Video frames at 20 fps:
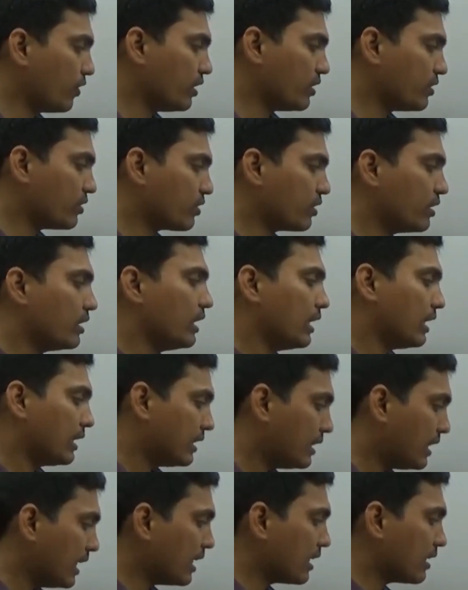first,
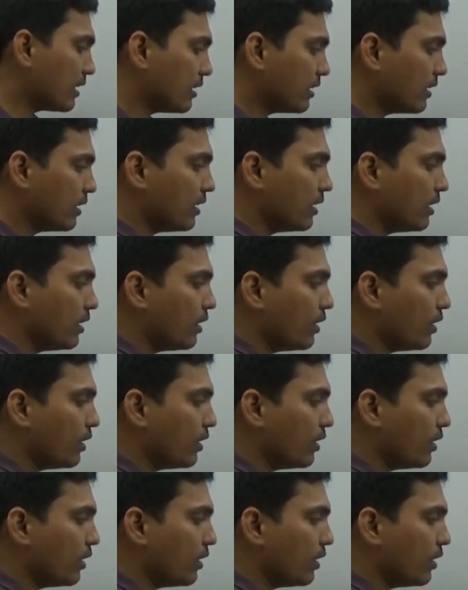then